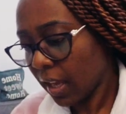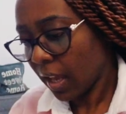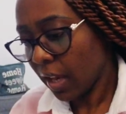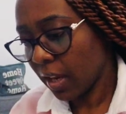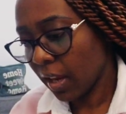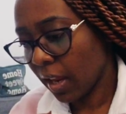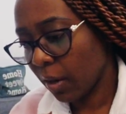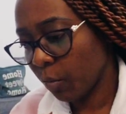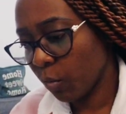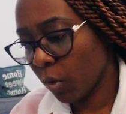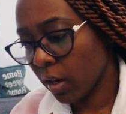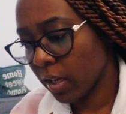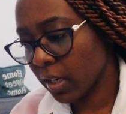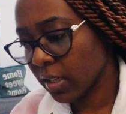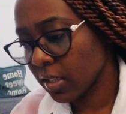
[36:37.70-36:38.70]
I, I
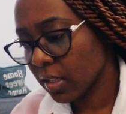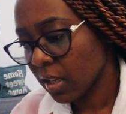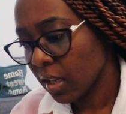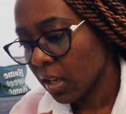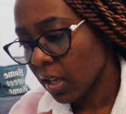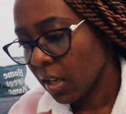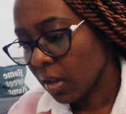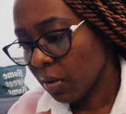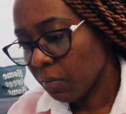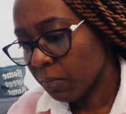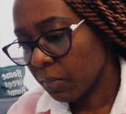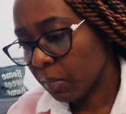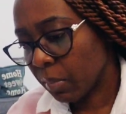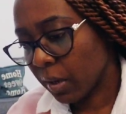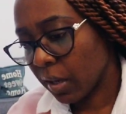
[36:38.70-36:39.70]
wanted.
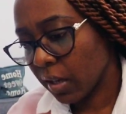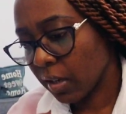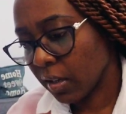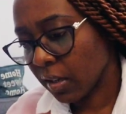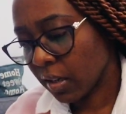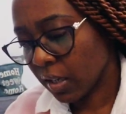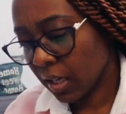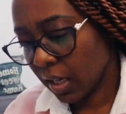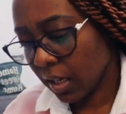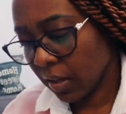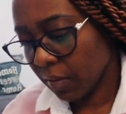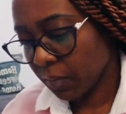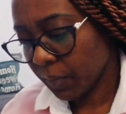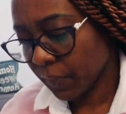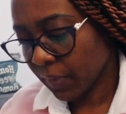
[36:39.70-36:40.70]
But
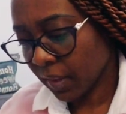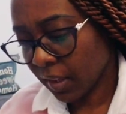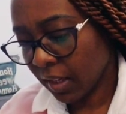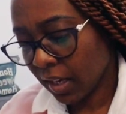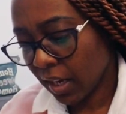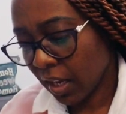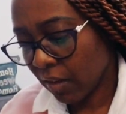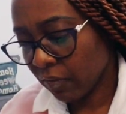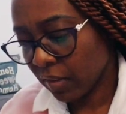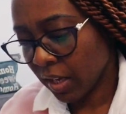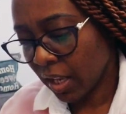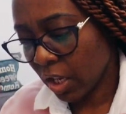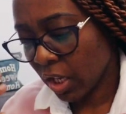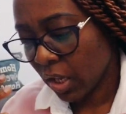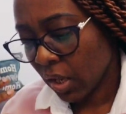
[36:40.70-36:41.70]
yeah, and I have
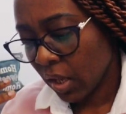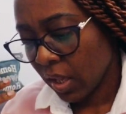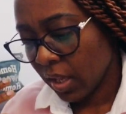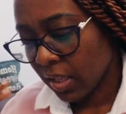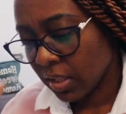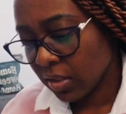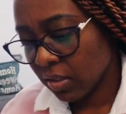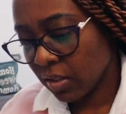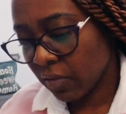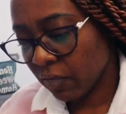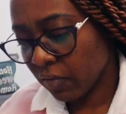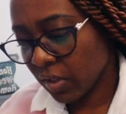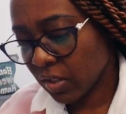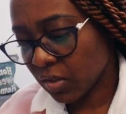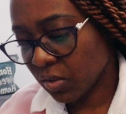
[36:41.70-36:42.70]
like
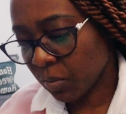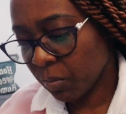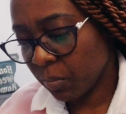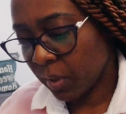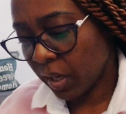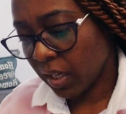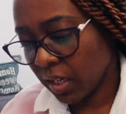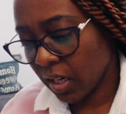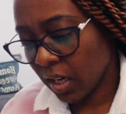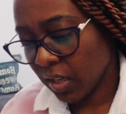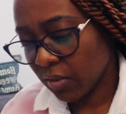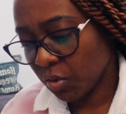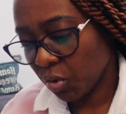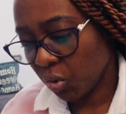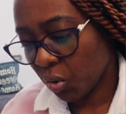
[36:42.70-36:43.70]

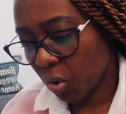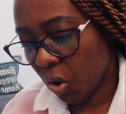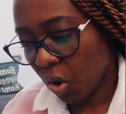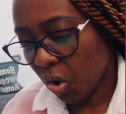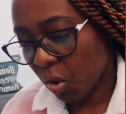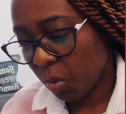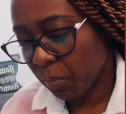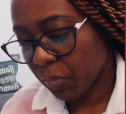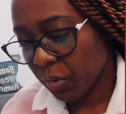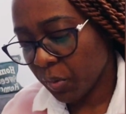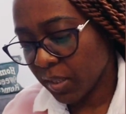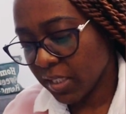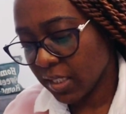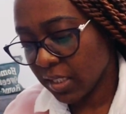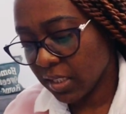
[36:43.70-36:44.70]
investopedia dot com,
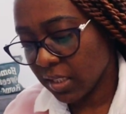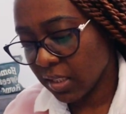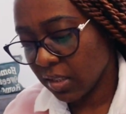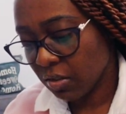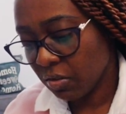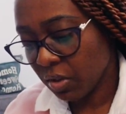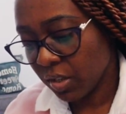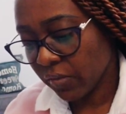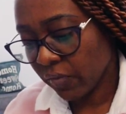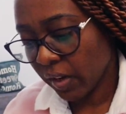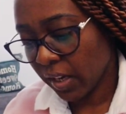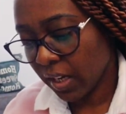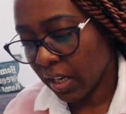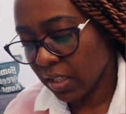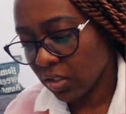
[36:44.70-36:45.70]
three sixty degrees
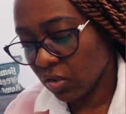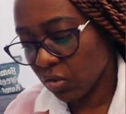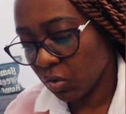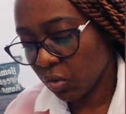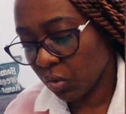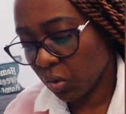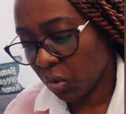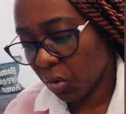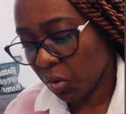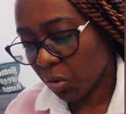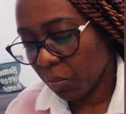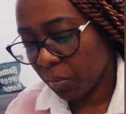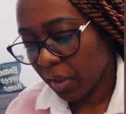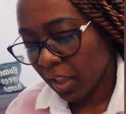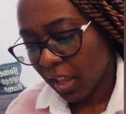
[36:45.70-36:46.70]
finance dot
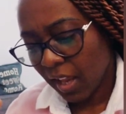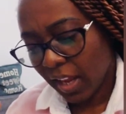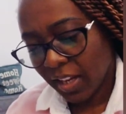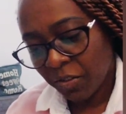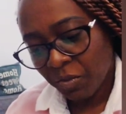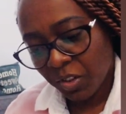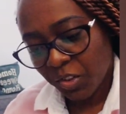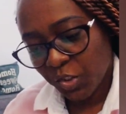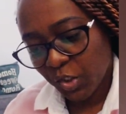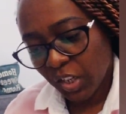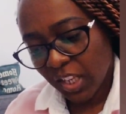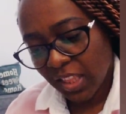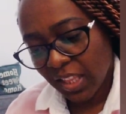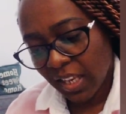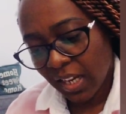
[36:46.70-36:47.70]
com, and even
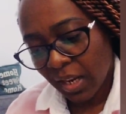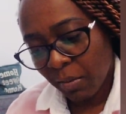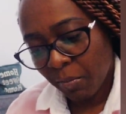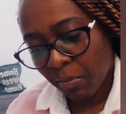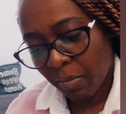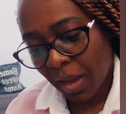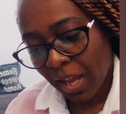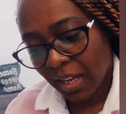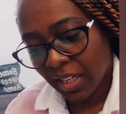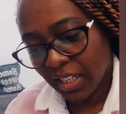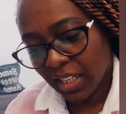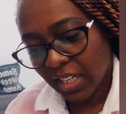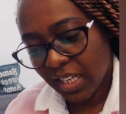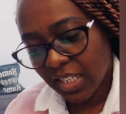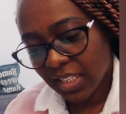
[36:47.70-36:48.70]
Jonathan
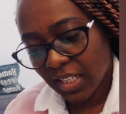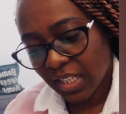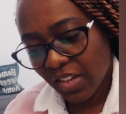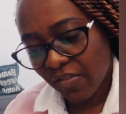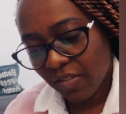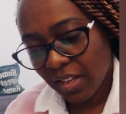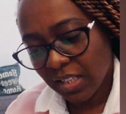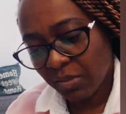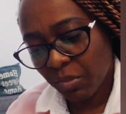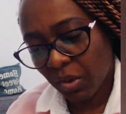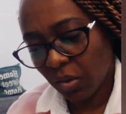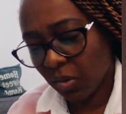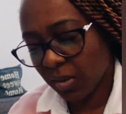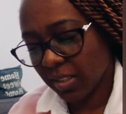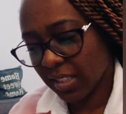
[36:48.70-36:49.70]
Nambali, he's an
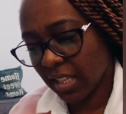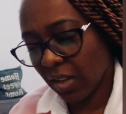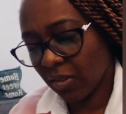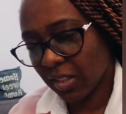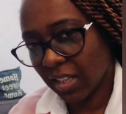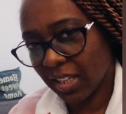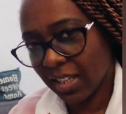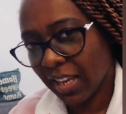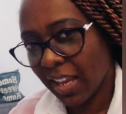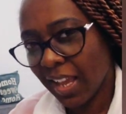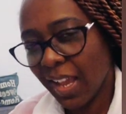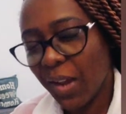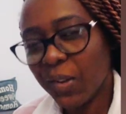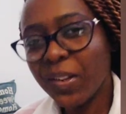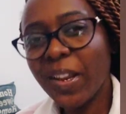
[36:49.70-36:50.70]
investment consultant.
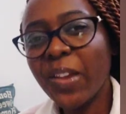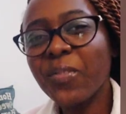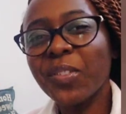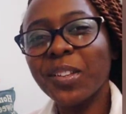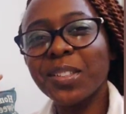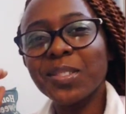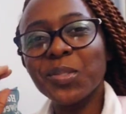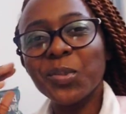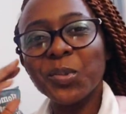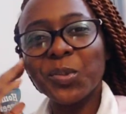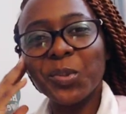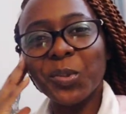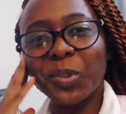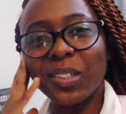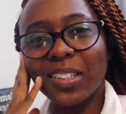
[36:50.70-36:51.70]
I wonder if he's still
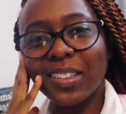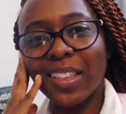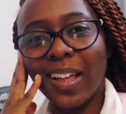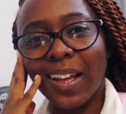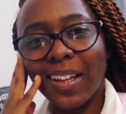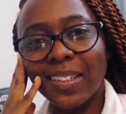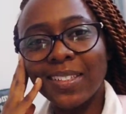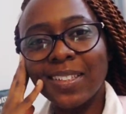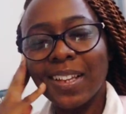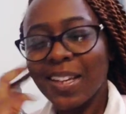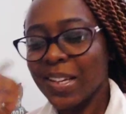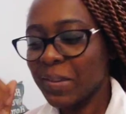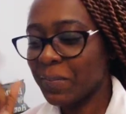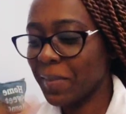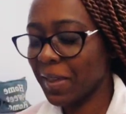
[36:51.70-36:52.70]
doing that.
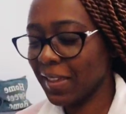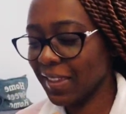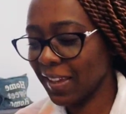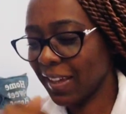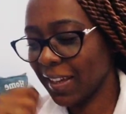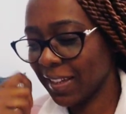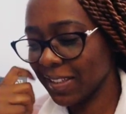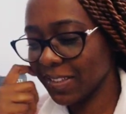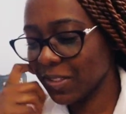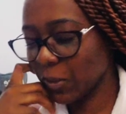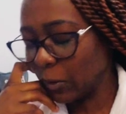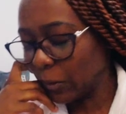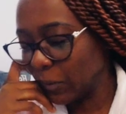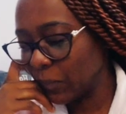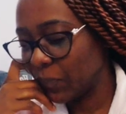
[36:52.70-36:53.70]
But yeah,
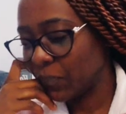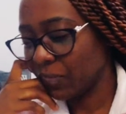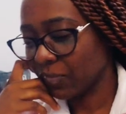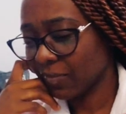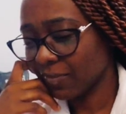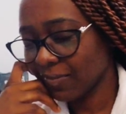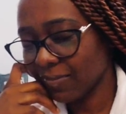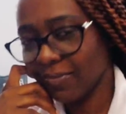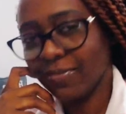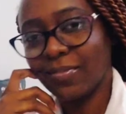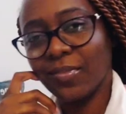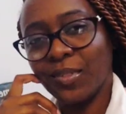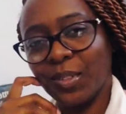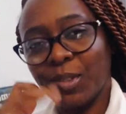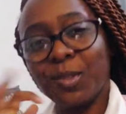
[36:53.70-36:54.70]
so
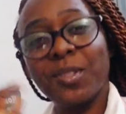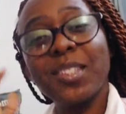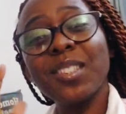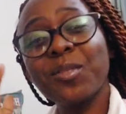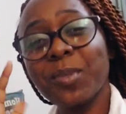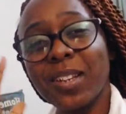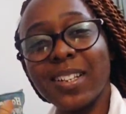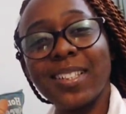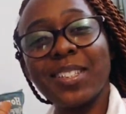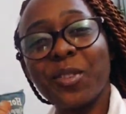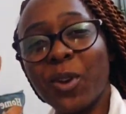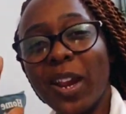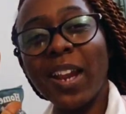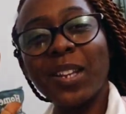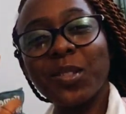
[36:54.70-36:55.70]
this twenty
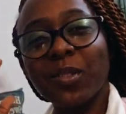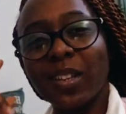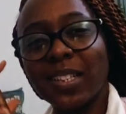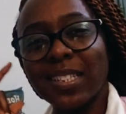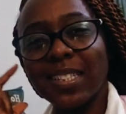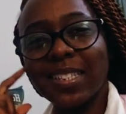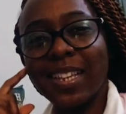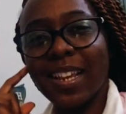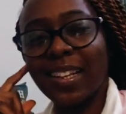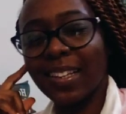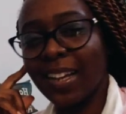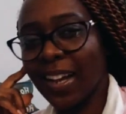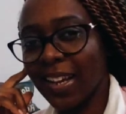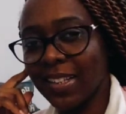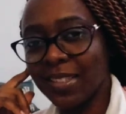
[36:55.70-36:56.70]
oh eight twenty ten,
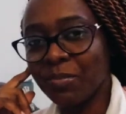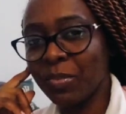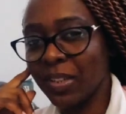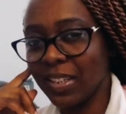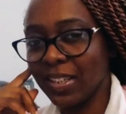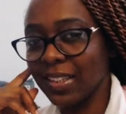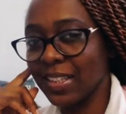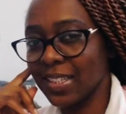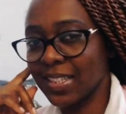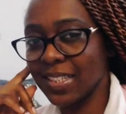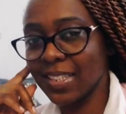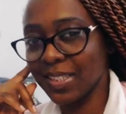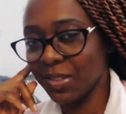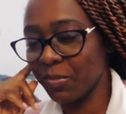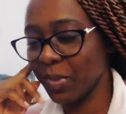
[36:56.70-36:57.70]
guys, been in the
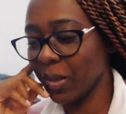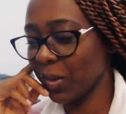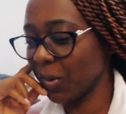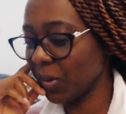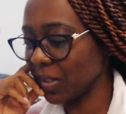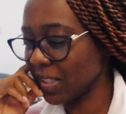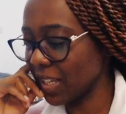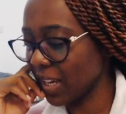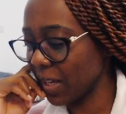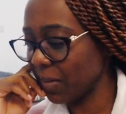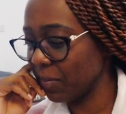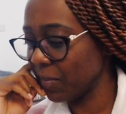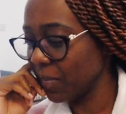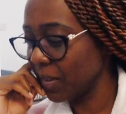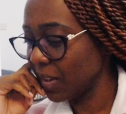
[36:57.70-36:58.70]
system a long
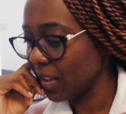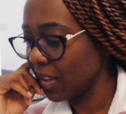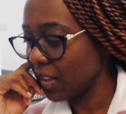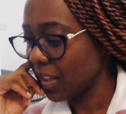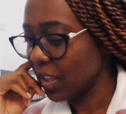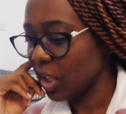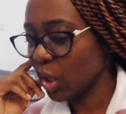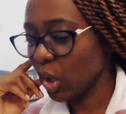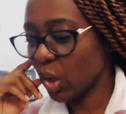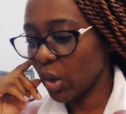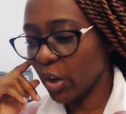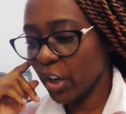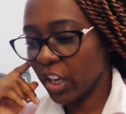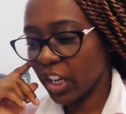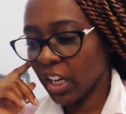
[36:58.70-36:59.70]
time.
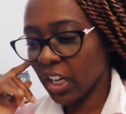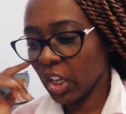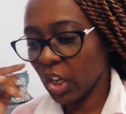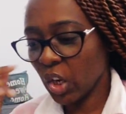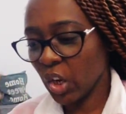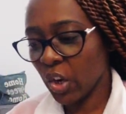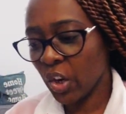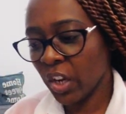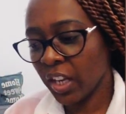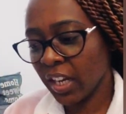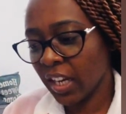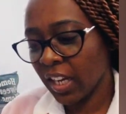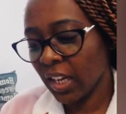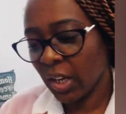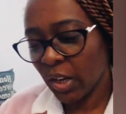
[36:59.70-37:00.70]
Learning,
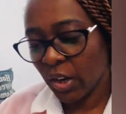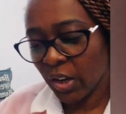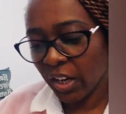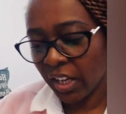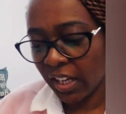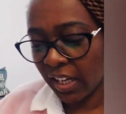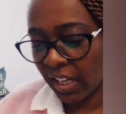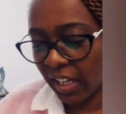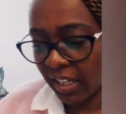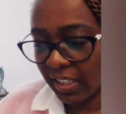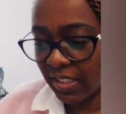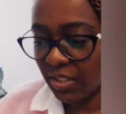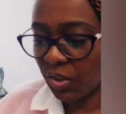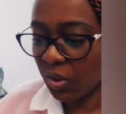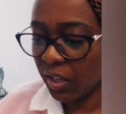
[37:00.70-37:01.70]
learning, learning.
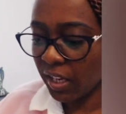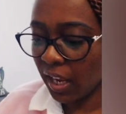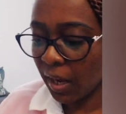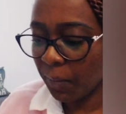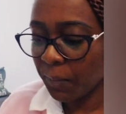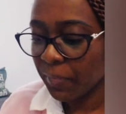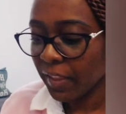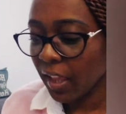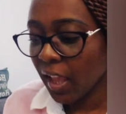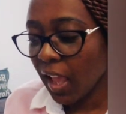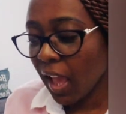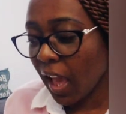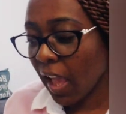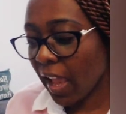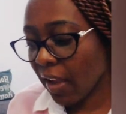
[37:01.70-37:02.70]
So yeah,
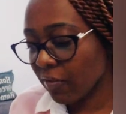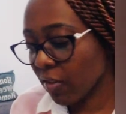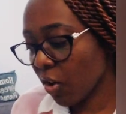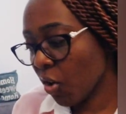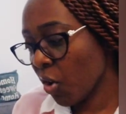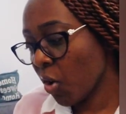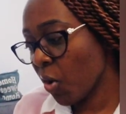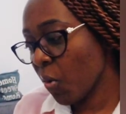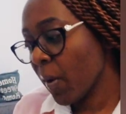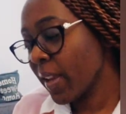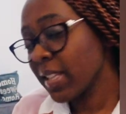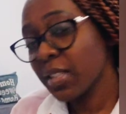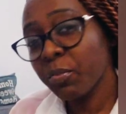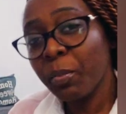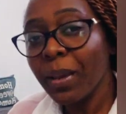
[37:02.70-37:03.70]
I have
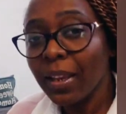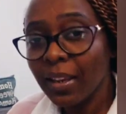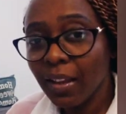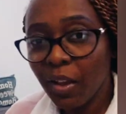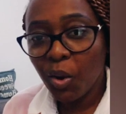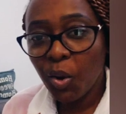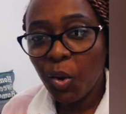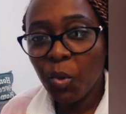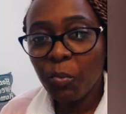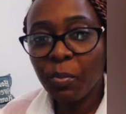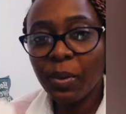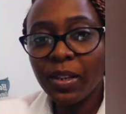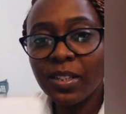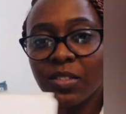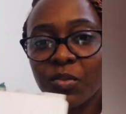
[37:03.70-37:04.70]
always been
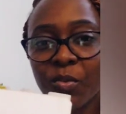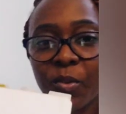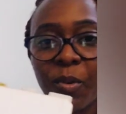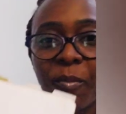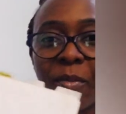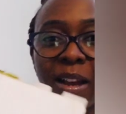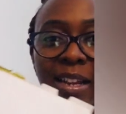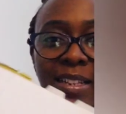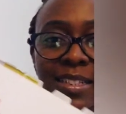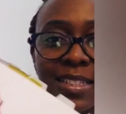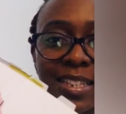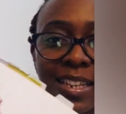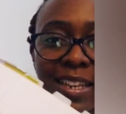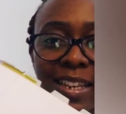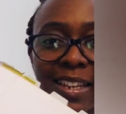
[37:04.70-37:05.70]
hopeless
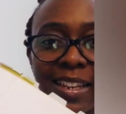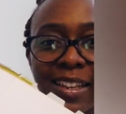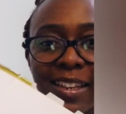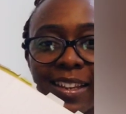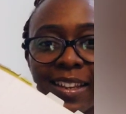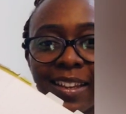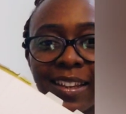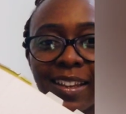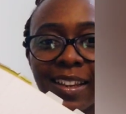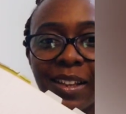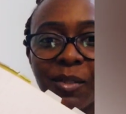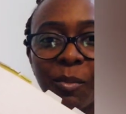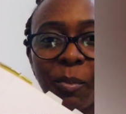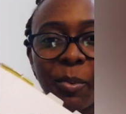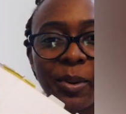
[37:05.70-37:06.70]
romantic.
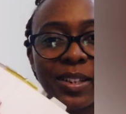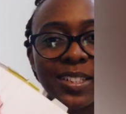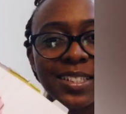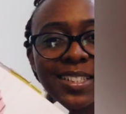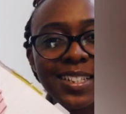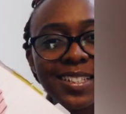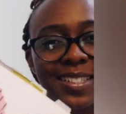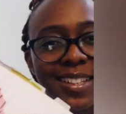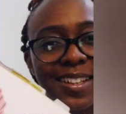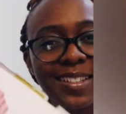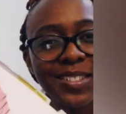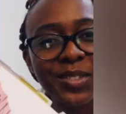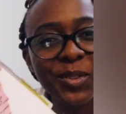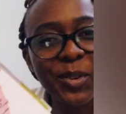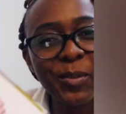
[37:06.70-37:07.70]

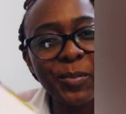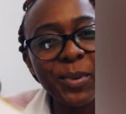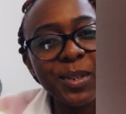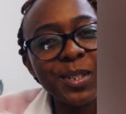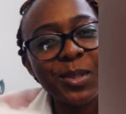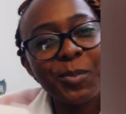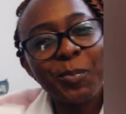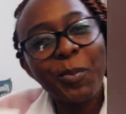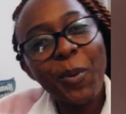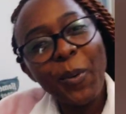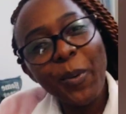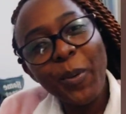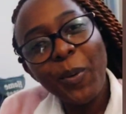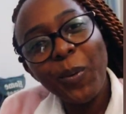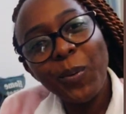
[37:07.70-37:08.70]
Princesses should be
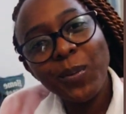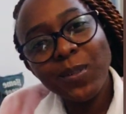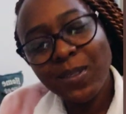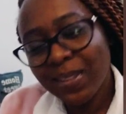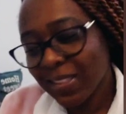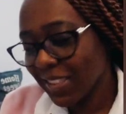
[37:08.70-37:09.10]
spoiled.